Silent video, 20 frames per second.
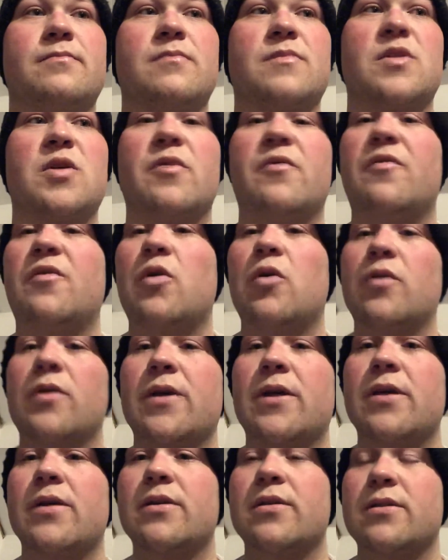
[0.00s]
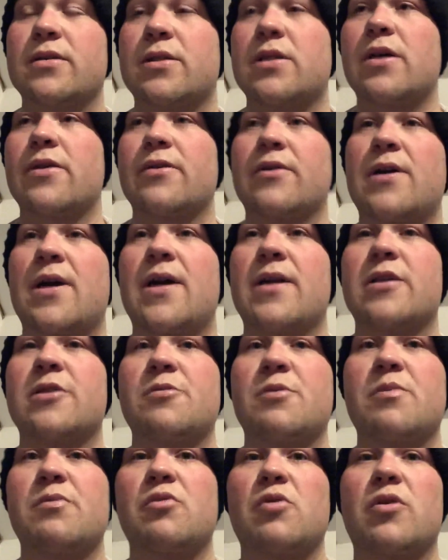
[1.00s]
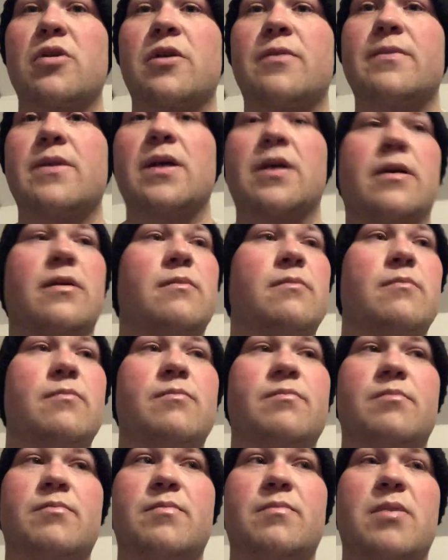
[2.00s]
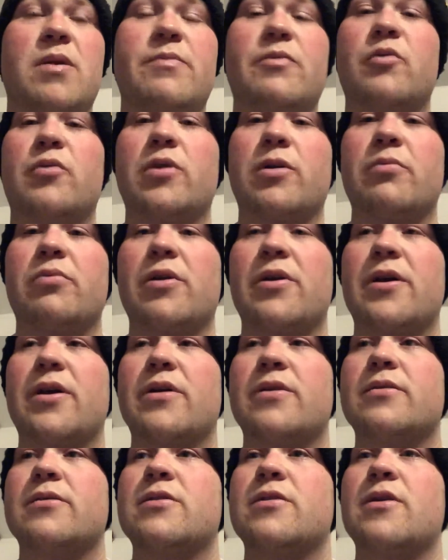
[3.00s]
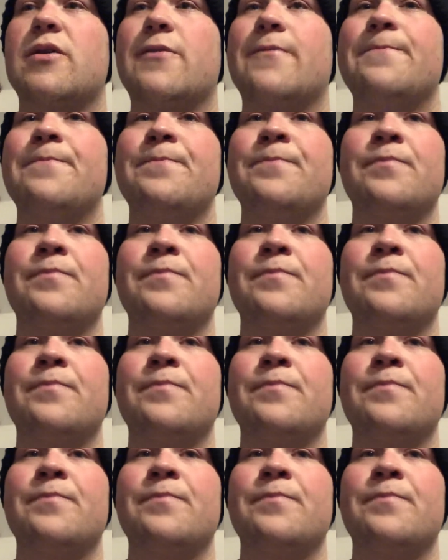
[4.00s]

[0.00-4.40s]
Toffoli is another guy that's been brought up that people want to bring in. So,